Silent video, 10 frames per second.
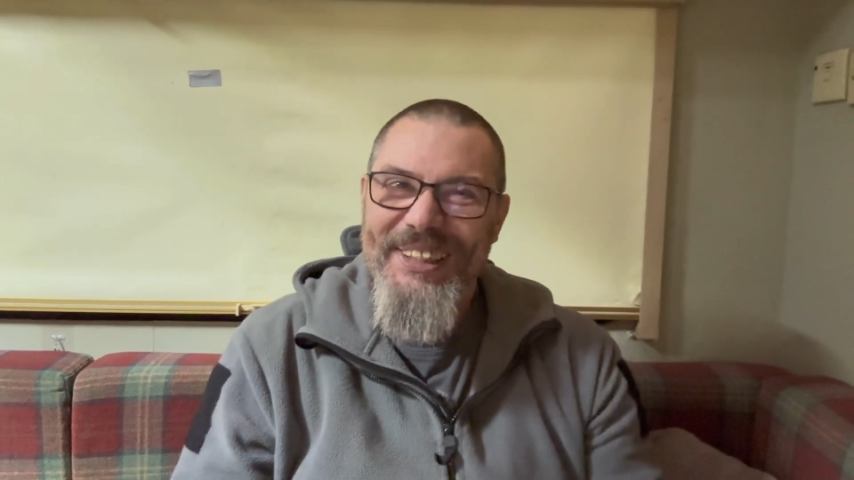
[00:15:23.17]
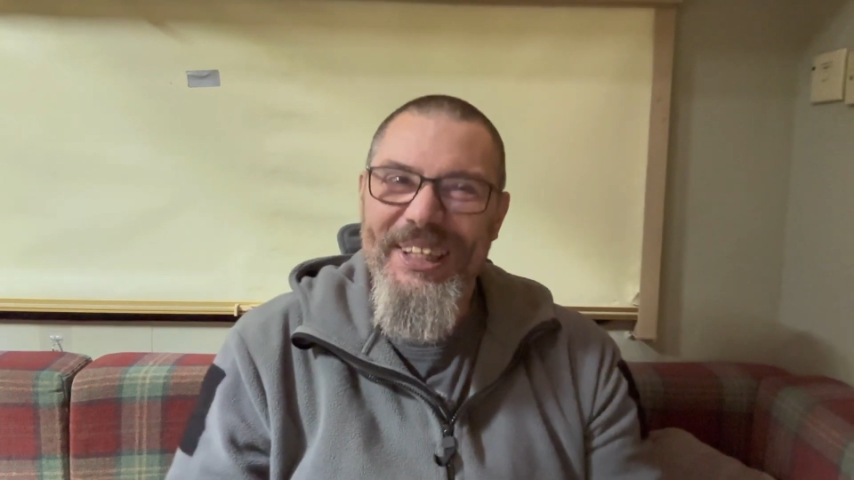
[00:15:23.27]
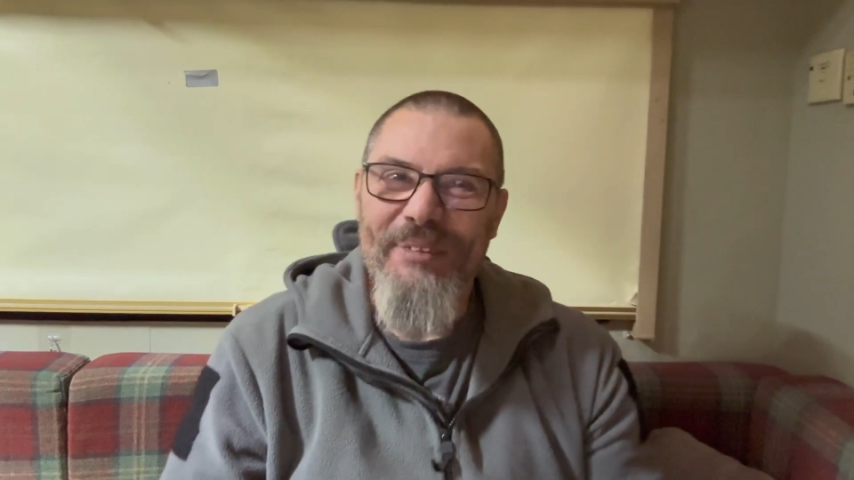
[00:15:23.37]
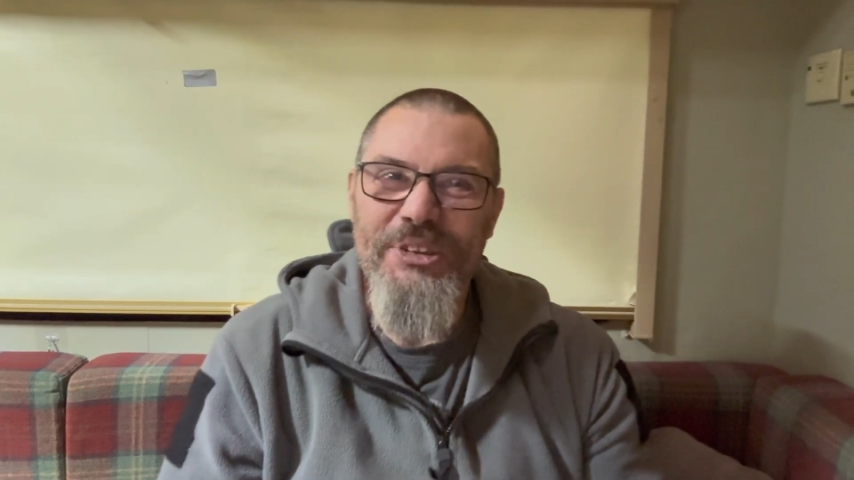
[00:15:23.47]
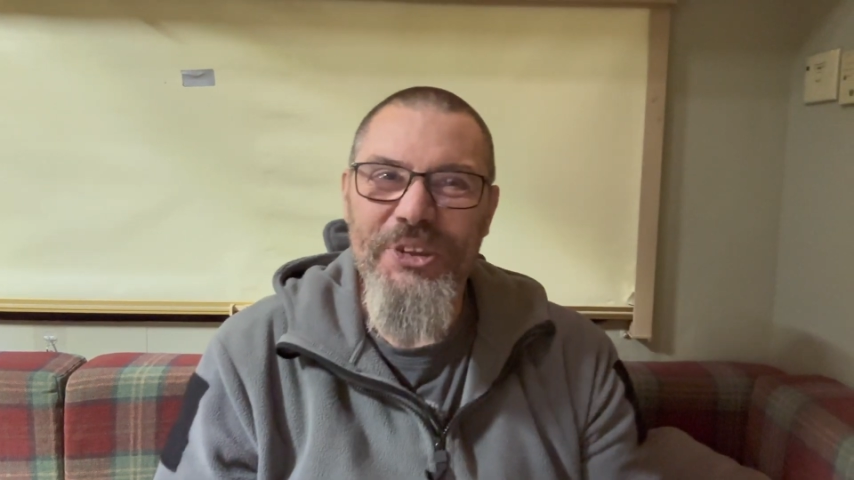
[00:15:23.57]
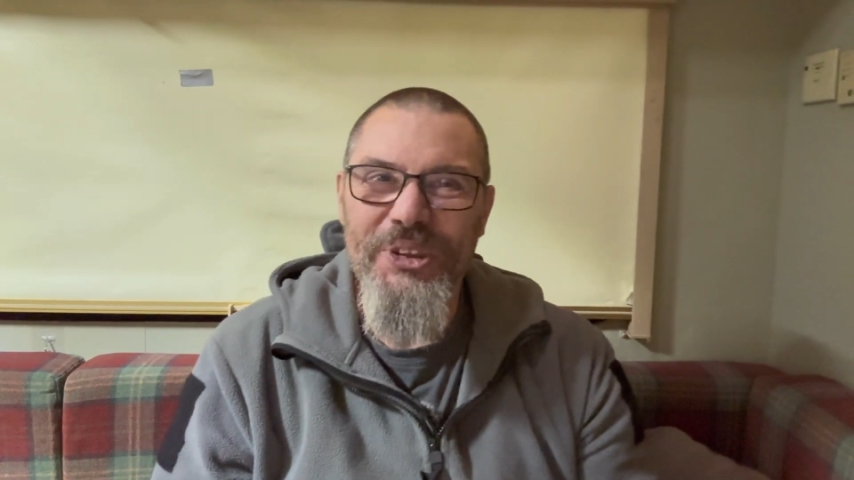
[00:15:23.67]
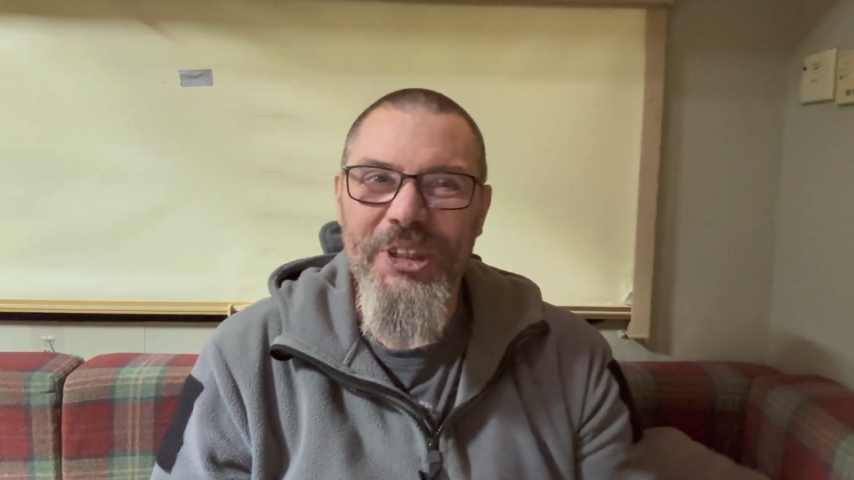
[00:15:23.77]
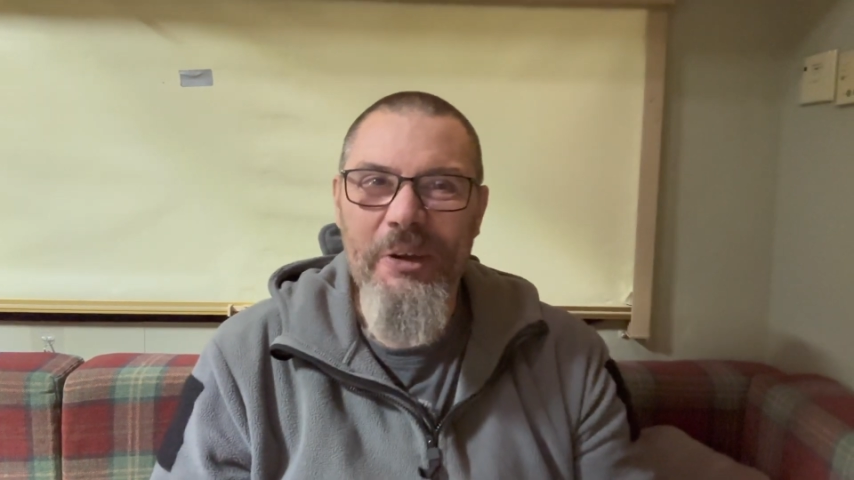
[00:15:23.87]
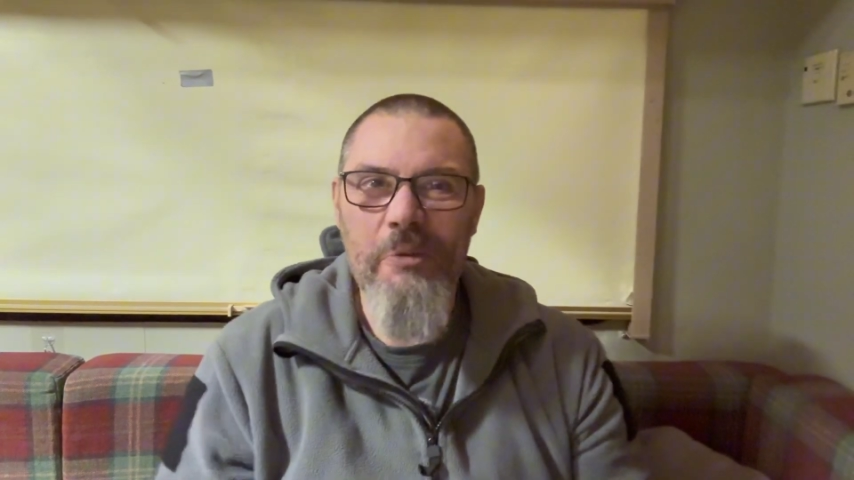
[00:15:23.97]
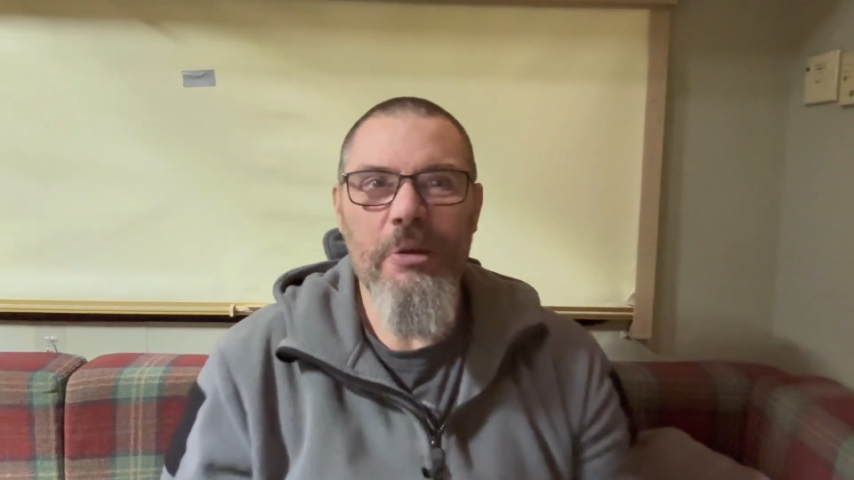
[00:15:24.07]
I've stood
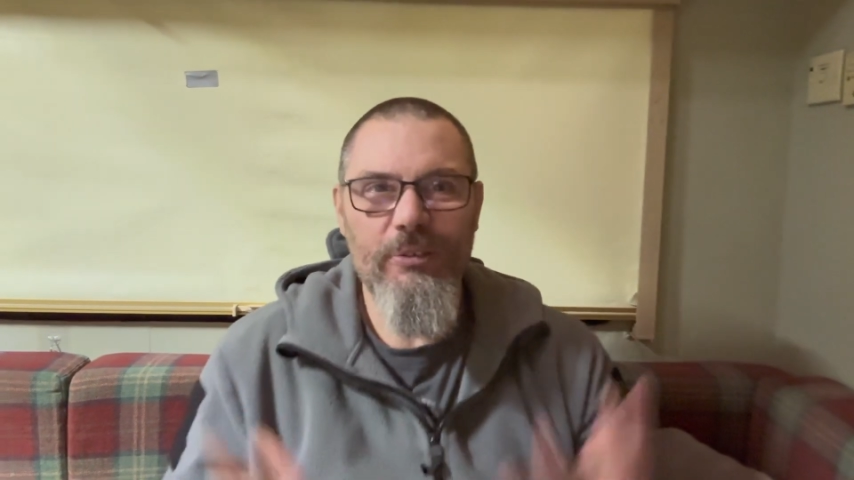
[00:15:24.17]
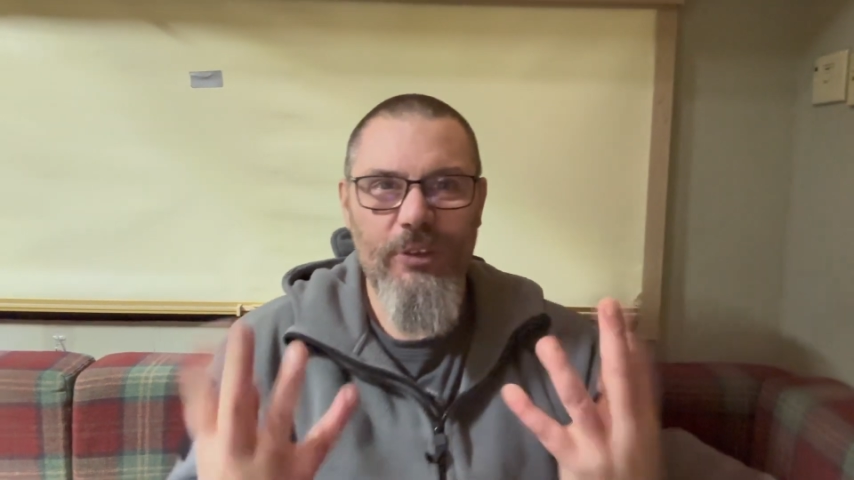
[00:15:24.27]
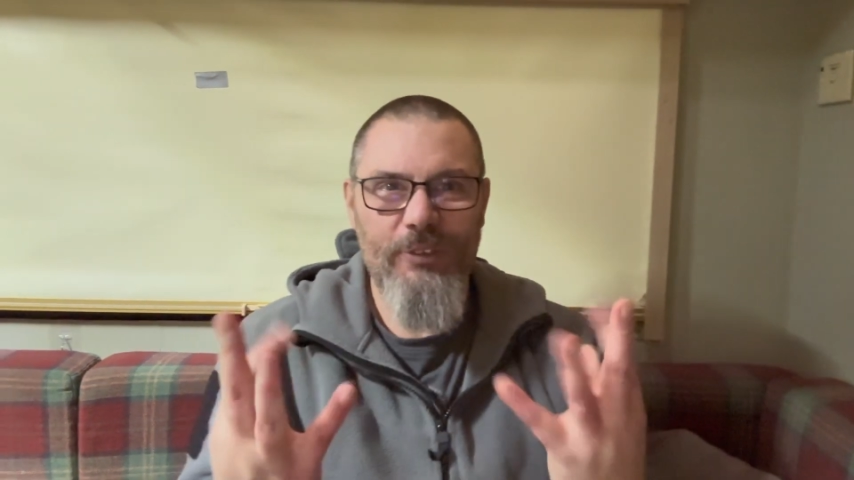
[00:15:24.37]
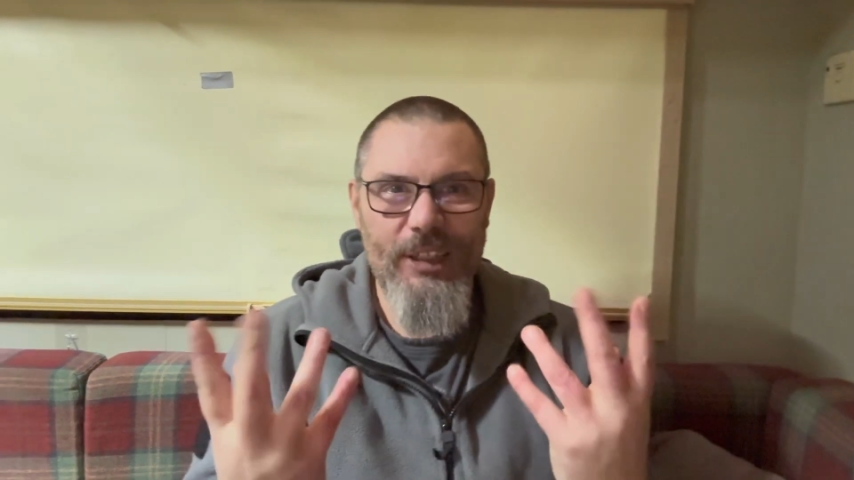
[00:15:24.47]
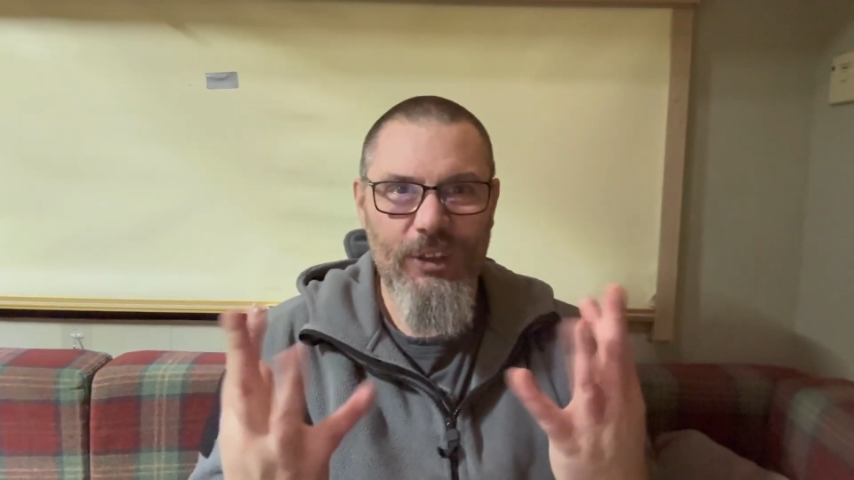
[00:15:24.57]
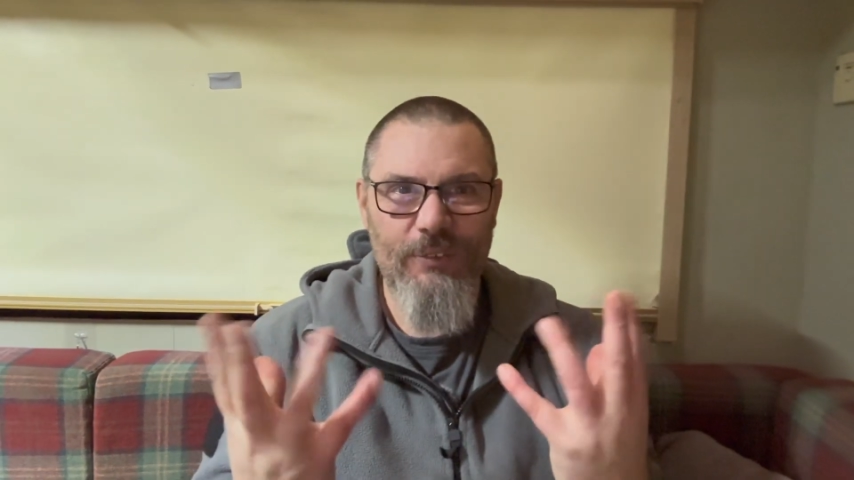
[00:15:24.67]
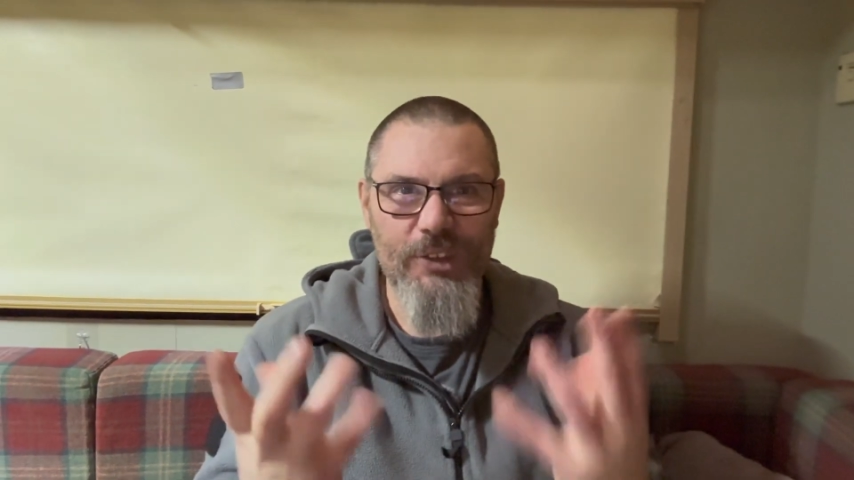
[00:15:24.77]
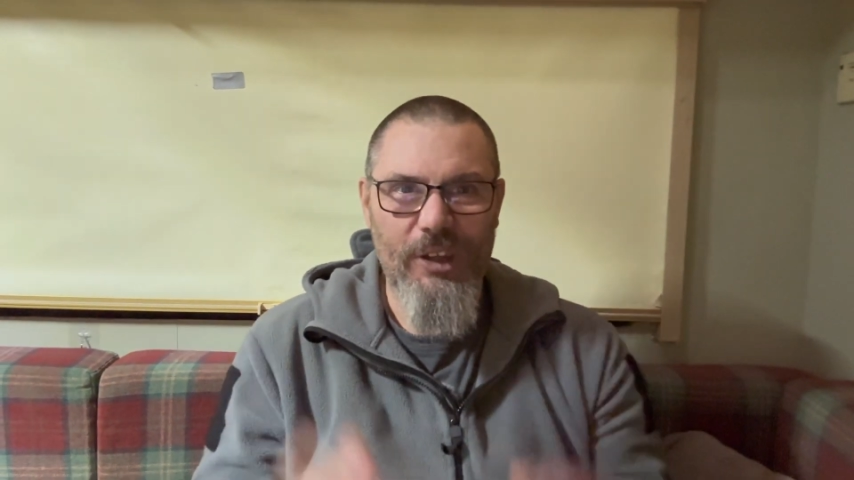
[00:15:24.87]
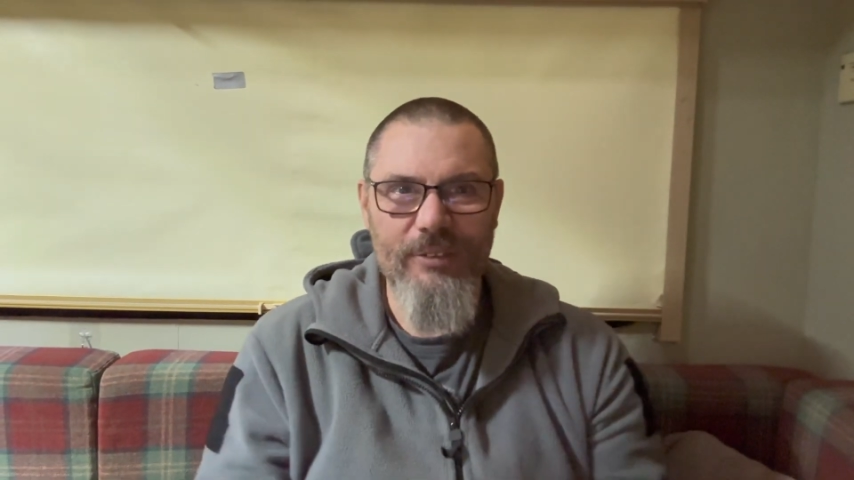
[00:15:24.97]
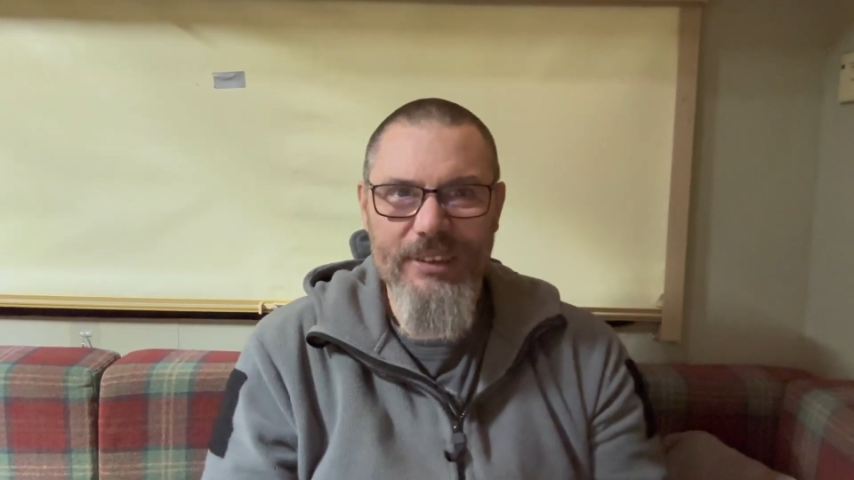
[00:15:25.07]
there with my lovely gloves
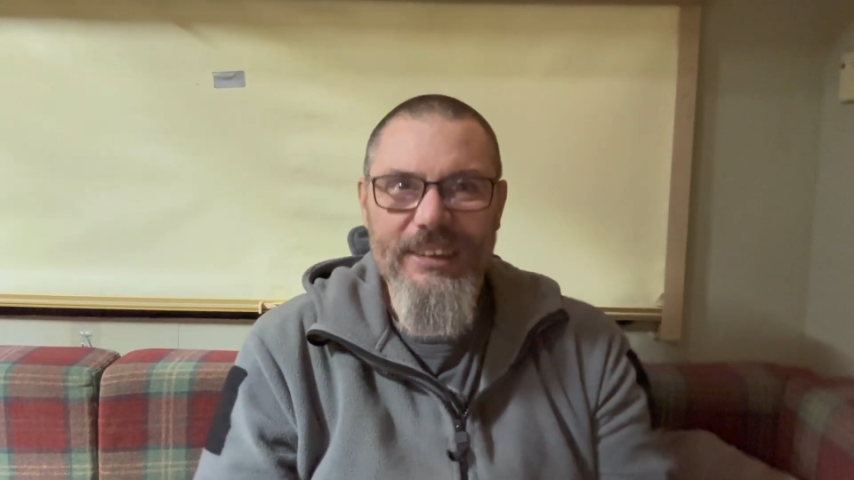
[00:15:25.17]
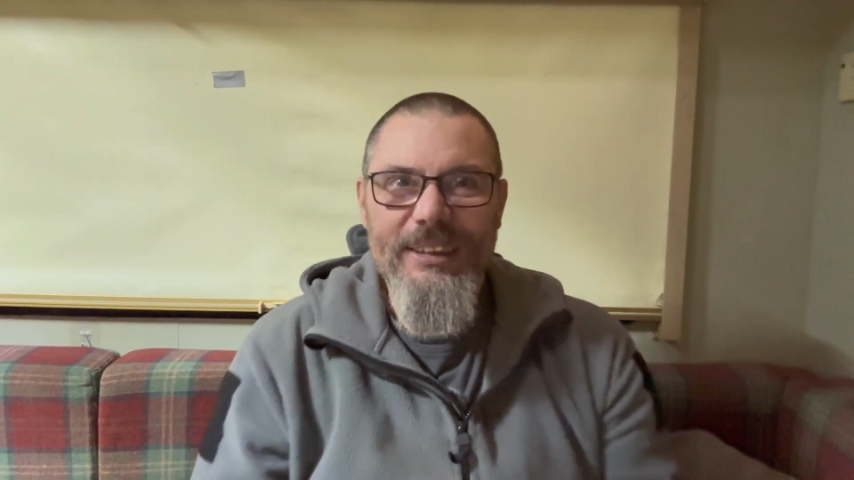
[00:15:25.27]
on,